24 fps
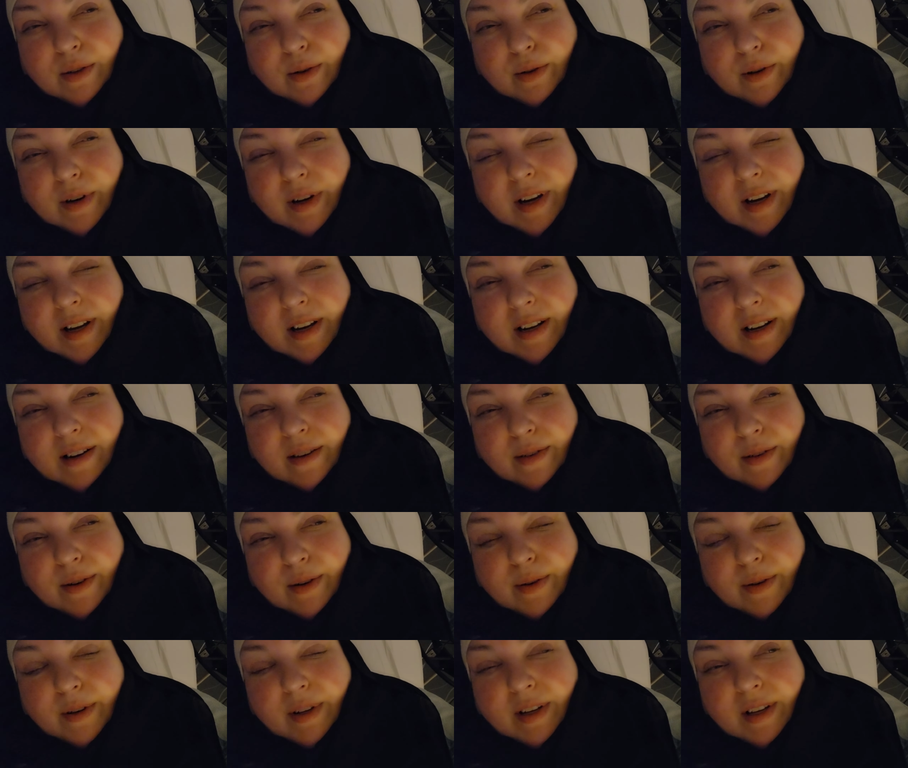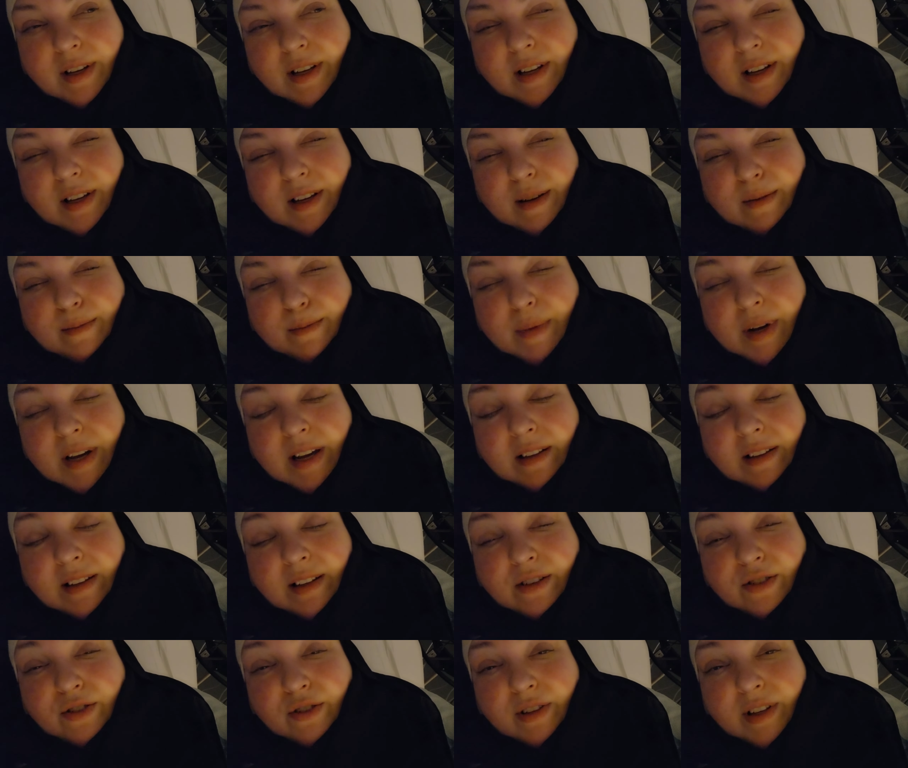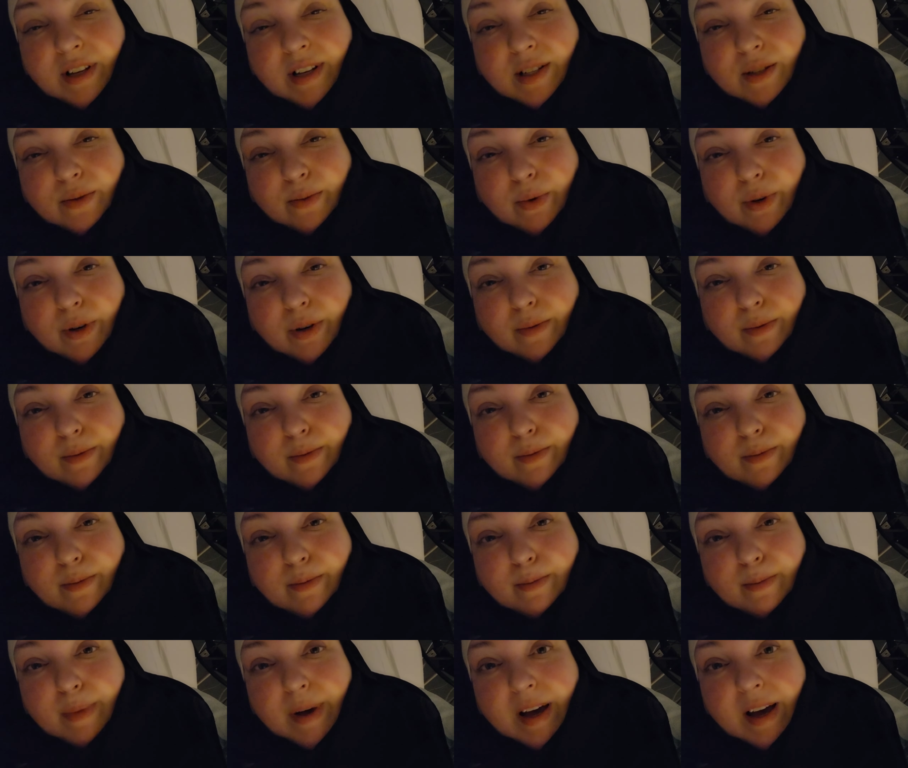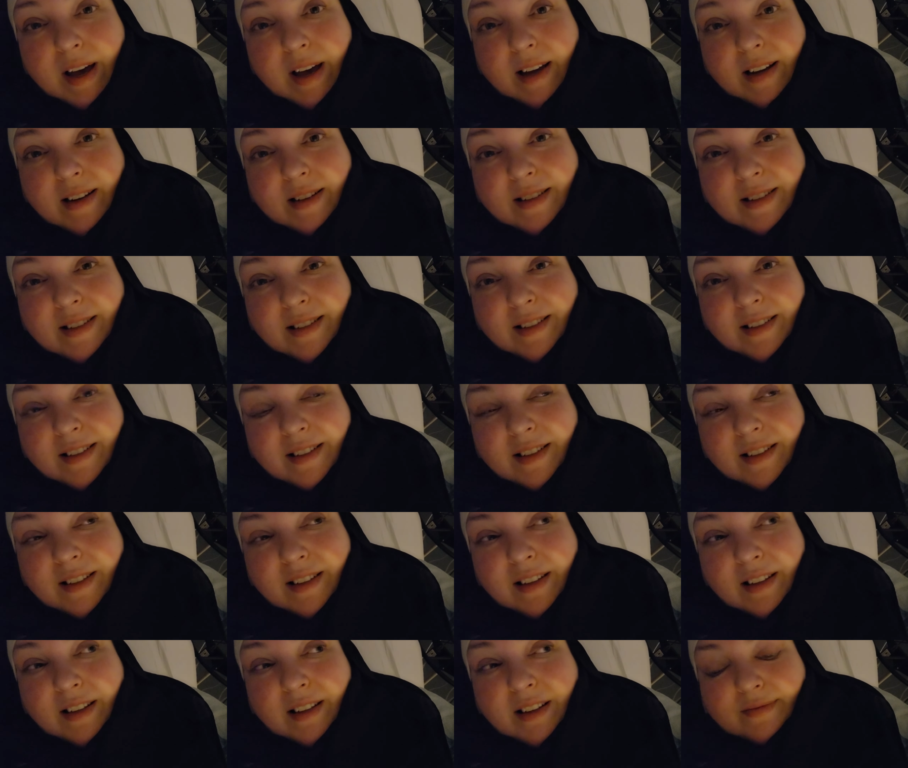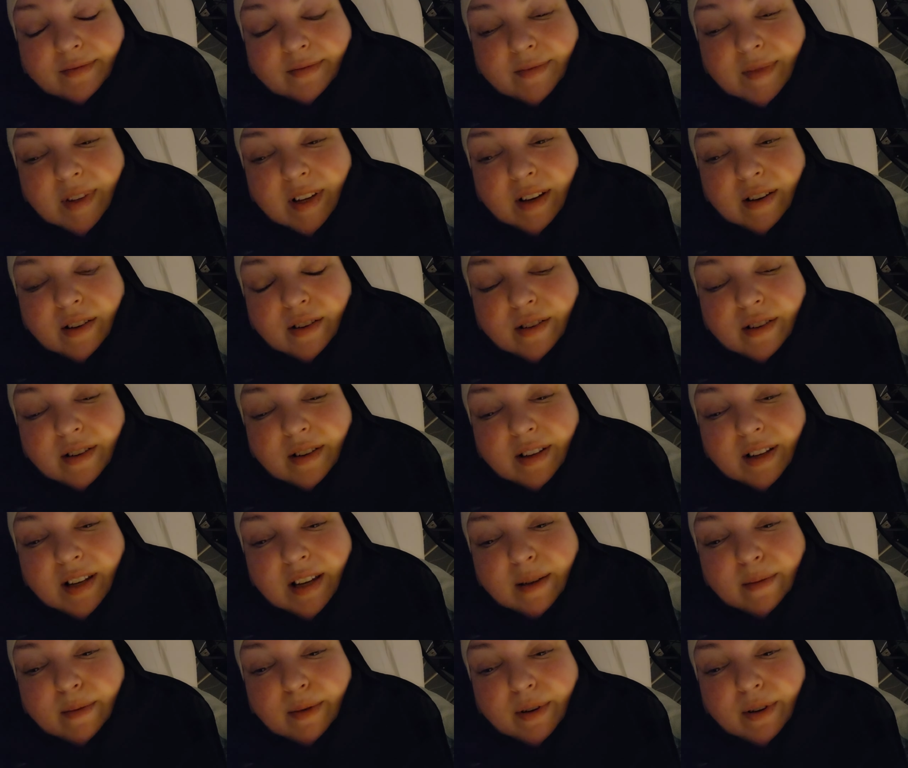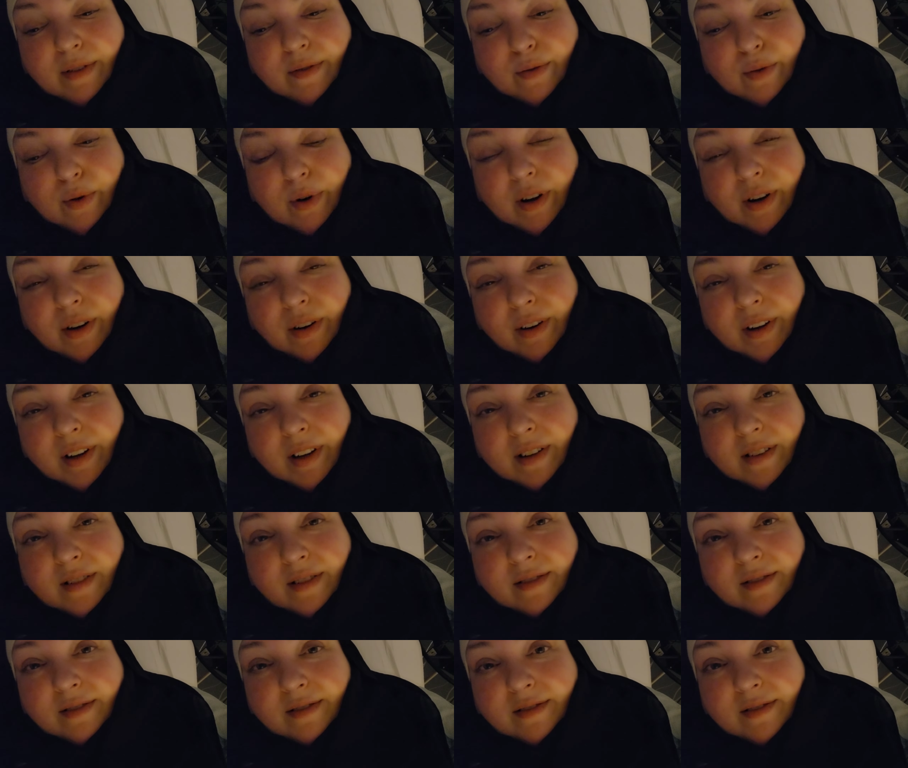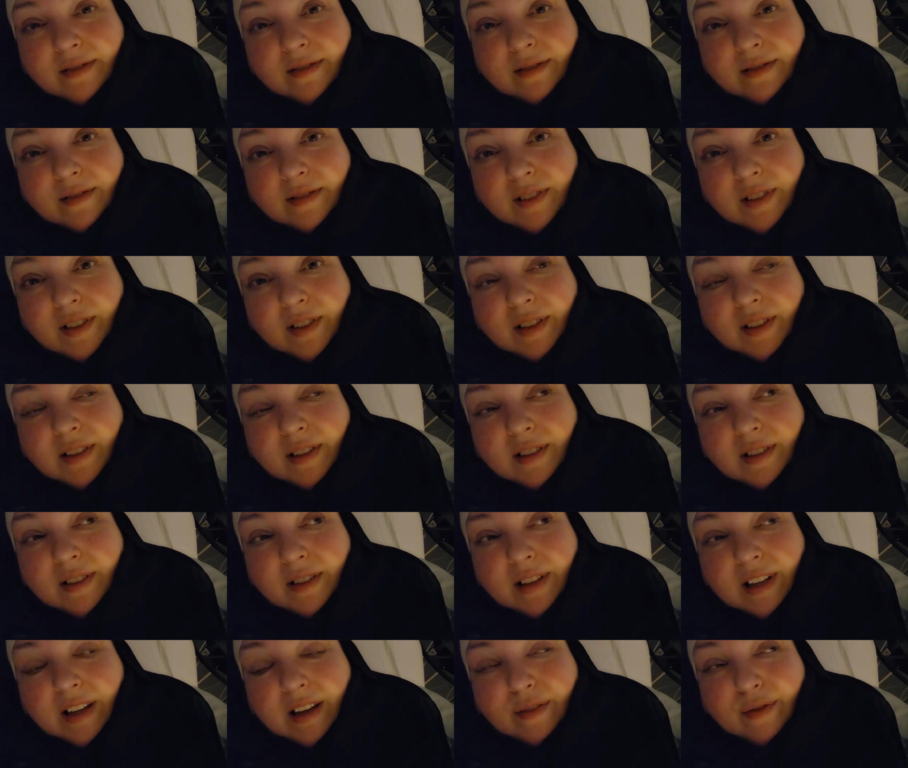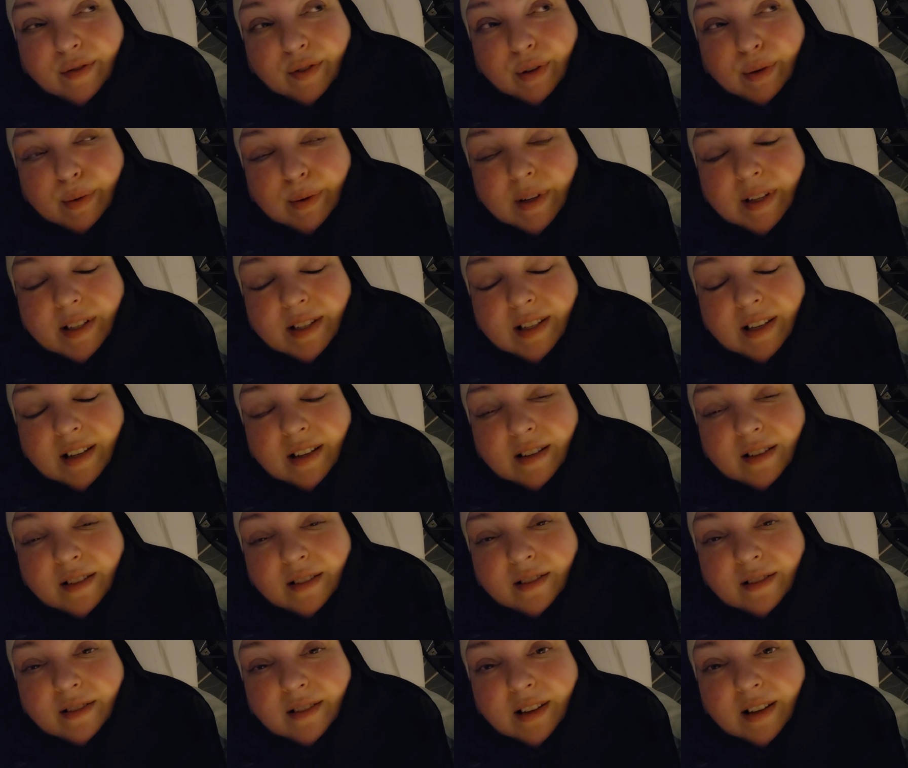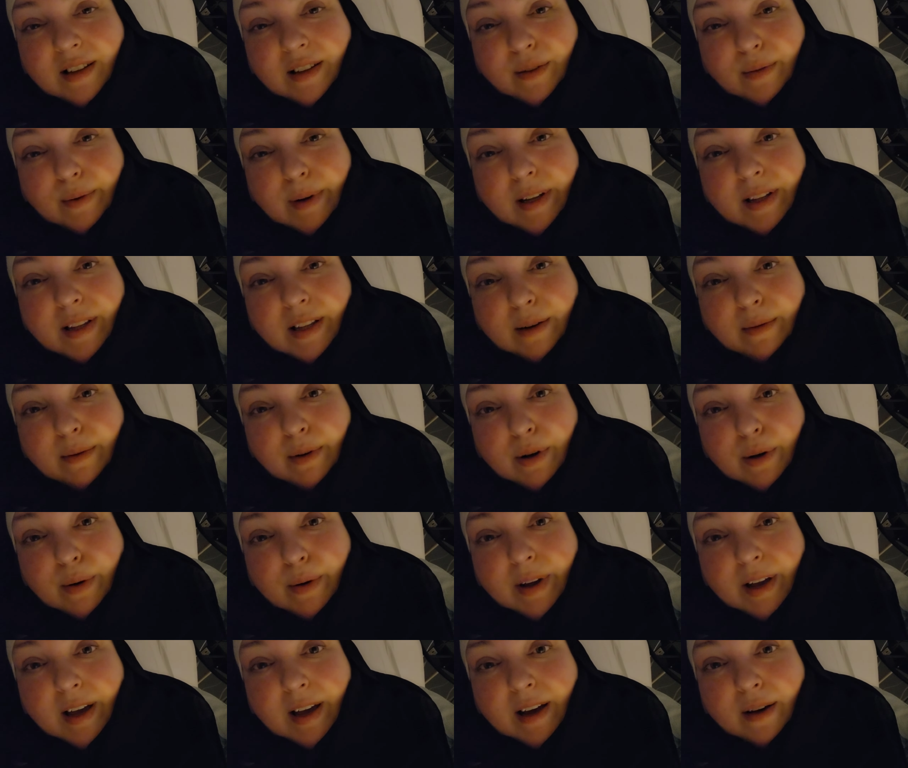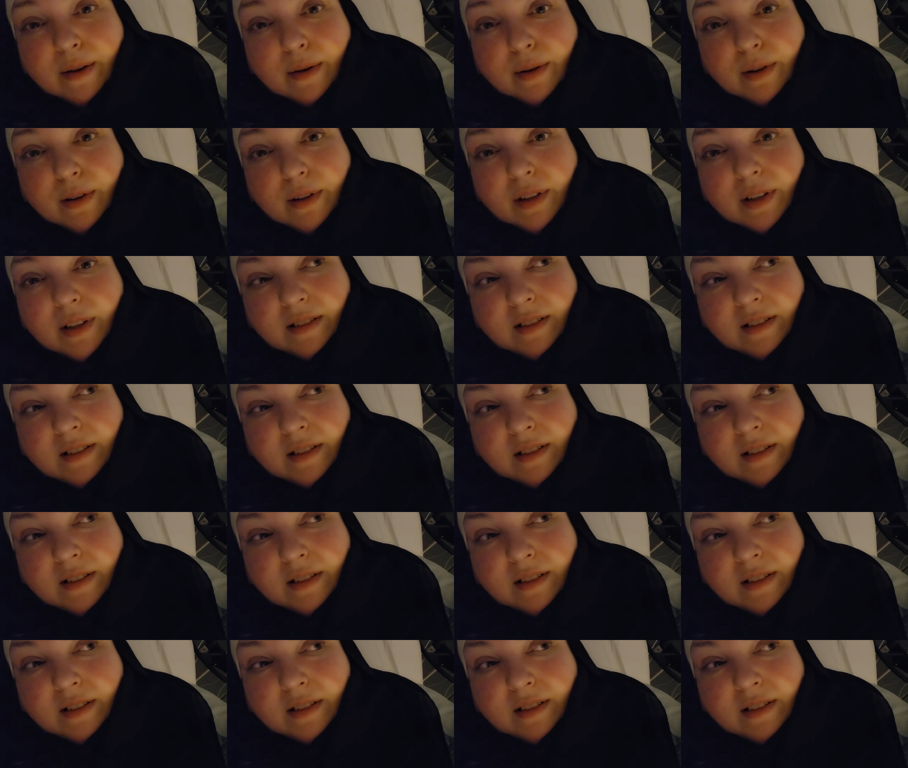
chloride, I don't know. My electrolytes were bad. I couldn't keep enough water in, like fluids in, at the rate they were going out.